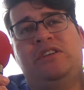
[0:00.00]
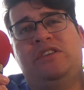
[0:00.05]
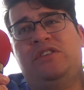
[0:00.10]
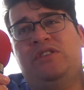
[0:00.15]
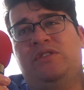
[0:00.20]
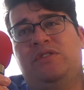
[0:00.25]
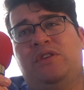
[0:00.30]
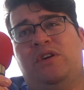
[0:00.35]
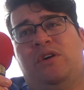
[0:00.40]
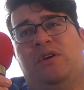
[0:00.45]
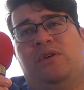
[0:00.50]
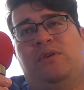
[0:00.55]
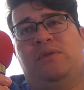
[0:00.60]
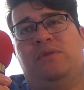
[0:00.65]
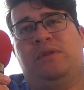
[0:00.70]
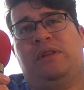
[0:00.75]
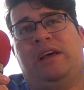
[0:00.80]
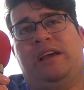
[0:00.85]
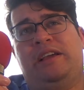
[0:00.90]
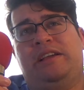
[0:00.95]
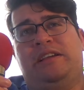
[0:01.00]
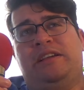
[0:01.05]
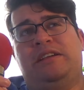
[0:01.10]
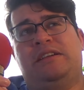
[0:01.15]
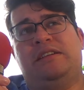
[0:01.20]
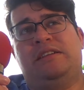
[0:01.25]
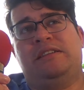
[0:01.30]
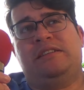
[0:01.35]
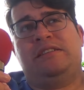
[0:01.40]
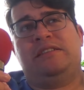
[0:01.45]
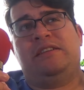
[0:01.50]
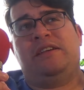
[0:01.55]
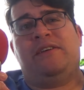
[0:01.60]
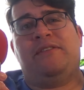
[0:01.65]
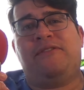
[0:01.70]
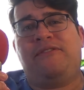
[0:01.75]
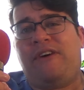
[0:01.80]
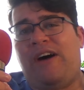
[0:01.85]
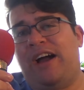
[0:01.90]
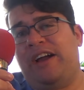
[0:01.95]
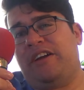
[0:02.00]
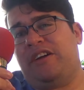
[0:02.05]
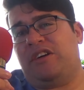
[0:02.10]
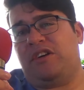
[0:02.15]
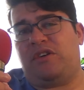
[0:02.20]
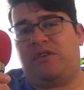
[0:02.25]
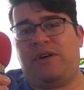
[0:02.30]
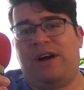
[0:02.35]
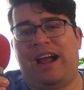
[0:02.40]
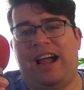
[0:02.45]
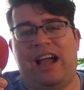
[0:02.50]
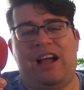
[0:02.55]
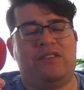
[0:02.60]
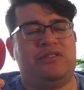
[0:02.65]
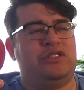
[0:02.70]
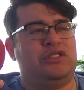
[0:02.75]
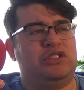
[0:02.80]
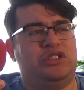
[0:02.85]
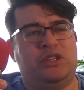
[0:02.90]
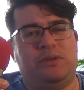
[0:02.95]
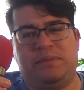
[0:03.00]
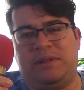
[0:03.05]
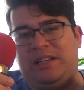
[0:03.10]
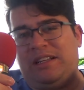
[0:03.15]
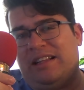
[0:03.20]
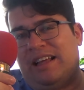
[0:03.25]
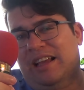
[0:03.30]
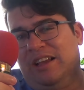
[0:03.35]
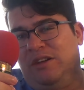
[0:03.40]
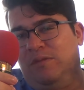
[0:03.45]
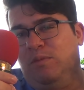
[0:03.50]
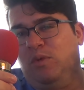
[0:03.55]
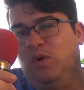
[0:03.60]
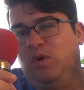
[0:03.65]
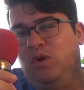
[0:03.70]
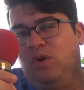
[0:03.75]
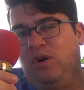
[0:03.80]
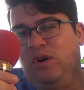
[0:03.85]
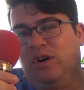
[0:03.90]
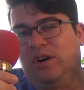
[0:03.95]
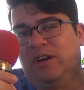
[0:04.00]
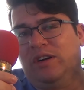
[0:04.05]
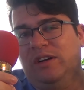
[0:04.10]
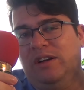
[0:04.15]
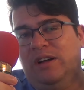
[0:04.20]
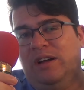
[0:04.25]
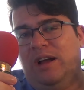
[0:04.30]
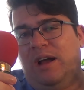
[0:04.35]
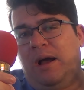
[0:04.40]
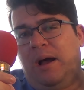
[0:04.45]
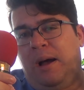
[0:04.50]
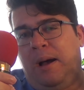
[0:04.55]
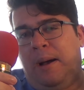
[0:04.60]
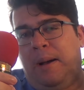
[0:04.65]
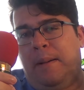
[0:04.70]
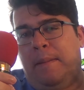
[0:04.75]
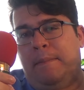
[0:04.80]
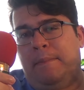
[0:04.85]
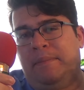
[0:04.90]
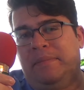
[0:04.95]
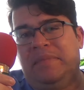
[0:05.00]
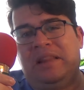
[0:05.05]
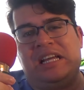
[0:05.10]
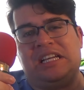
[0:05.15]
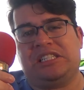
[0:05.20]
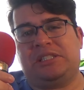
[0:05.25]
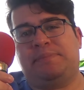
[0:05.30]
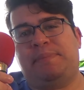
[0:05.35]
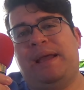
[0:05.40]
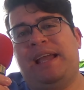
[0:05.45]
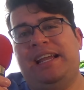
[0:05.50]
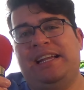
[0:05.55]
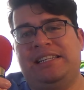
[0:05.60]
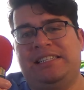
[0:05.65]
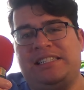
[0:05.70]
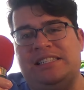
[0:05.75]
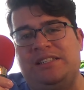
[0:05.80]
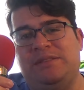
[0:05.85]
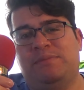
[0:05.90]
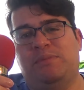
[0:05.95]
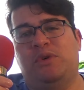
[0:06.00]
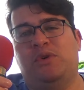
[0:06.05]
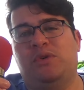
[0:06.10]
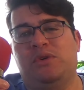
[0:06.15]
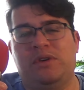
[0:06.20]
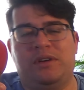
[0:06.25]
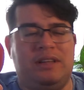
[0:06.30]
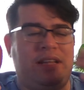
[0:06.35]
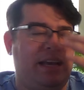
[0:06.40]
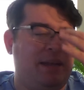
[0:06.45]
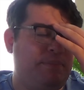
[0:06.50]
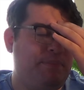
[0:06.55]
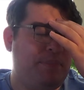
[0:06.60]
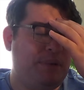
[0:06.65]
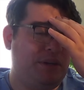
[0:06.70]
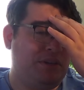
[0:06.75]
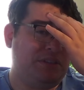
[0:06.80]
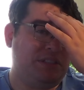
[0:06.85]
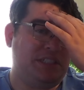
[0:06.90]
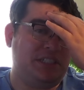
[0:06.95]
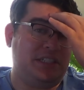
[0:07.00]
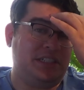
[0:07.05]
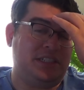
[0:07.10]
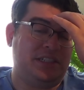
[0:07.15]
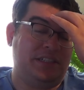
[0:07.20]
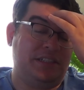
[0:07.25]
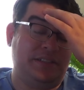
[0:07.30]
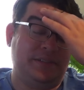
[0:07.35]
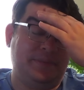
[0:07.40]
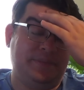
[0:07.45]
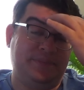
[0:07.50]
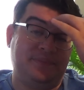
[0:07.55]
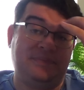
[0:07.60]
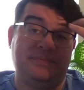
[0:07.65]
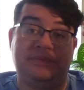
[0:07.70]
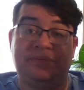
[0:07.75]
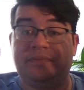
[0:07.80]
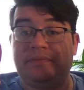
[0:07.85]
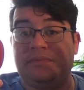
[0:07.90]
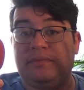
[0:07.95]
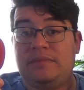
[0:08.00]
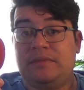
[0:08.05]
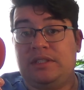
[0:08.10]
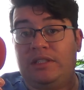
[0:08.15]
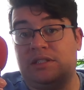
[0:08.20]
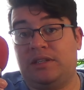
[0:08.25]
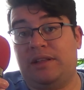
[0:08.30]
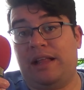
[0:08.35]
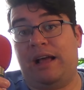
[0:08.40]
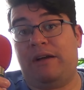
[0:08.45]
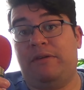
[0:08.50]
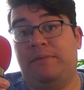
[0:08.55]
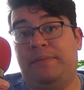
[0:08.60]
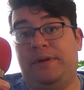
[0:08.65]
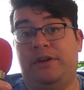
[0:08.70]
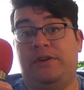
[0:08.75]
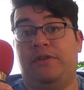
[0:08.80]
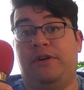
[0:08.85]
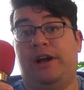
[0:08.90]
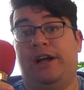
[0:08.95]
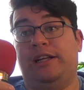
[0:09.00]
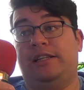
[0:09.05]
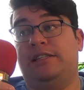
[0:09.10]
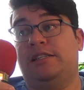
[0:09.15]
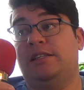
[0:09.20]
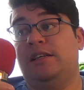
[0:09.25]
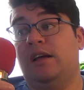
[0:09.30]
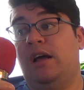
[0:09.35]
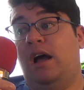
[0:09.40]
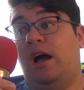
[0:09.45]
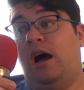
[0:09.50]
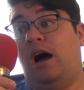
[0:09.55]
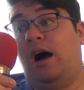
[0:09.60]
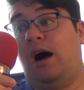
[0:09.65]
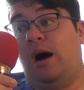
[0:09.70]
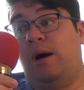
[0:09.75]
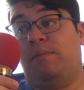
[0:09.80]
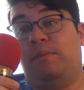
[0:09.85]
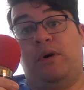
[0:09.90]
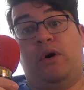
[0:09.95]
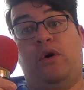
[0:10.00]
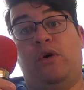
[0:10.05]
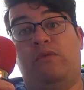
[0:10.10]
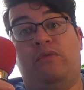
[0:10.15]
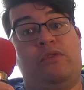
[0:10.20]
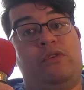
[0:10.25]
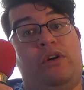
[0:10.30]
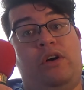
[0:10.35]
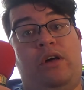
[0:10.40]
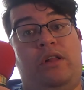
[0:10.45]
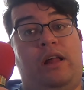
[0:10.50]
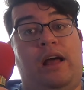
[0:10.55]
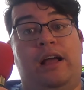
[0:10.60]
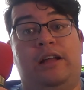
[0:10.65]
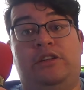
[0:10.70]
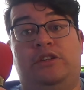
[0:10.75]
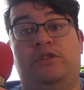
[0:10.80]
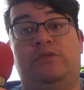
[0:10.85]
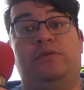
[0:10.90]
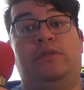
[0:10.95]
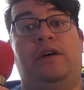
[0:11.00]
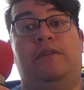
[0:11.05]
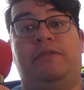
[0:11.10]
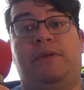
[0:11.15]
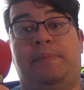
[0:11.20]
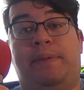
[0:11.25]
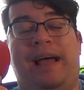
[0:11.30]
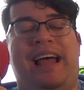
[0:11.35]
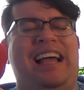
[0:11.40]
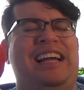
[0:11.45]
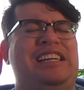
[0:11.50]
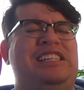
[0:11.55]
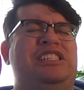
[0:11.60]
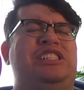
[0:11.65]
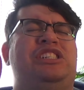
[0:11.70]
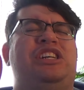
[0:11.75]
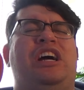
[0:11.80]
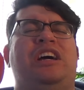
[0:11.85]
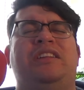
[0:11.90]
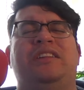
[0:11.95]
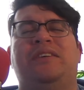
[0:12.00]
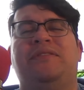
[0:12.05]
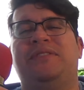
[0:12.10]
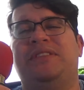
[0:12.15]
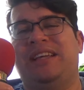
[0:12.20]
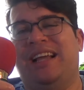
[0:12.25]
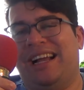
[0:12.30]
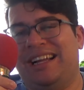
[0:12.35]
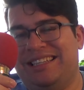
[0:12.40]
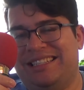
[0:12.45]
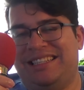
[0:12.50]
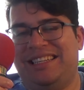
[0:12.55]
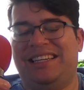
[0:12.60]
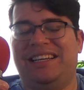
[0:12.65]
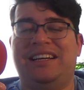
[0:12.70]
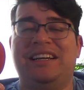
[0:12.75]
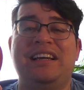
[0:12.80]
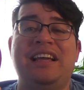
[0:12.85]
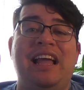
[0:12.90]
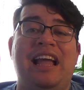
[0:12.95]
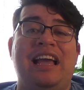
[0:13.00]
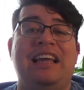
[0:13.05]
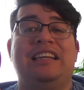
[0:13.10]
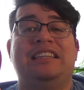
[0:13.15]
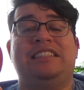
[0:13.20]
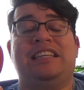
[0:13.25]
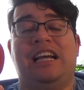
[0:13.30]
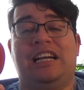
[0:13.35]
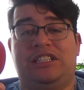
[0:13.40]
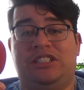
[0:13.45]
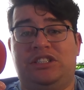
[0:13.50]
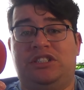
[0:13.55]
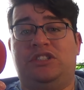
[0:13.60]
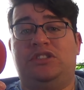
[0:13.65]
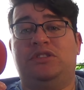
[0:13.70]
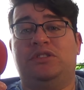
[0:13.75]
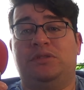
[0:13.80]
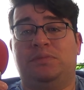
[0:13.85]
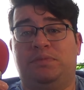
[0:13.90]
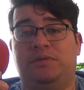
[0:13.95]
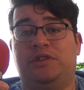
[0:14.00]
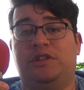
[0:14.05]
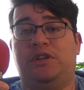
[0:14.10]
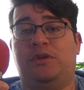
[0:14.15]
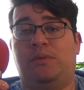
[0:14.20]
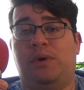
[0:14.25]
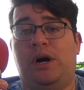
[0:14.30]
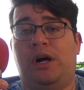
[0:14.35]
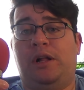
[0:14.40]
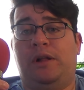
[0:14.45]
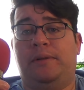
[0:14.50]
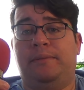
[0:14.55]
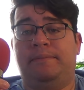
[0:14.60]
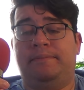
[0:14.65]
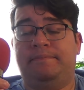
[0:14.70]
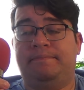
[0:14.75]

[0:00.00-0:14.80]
you know, like fire crafts or something like more, um, less paint, more like building. So that would be great. Um, but overall, I do love the package. I love the idea, and it's executed pretty well.